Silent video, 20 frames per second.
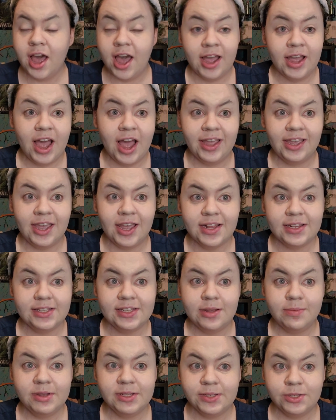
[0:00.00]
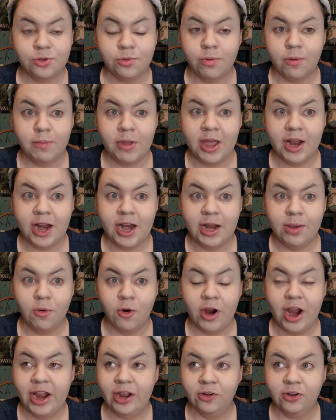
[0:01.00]
I can't see him as Superman
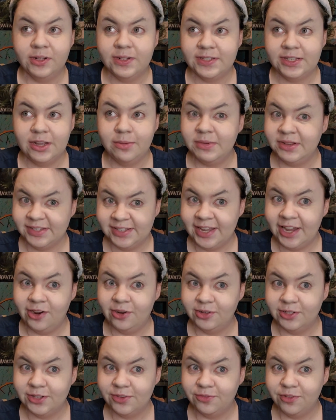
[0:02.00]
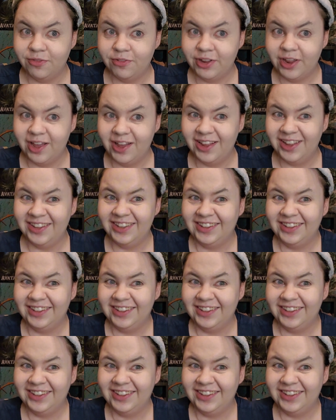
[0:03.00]
anymore. I only see him as Geralt of Rivia.